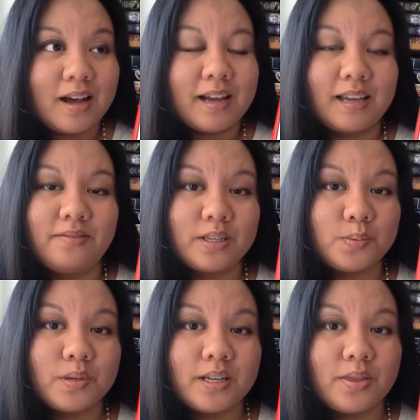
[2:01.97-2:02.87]
I gave
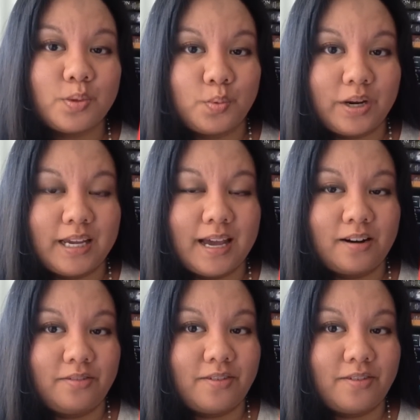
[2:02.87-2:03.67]
this one a 3 out of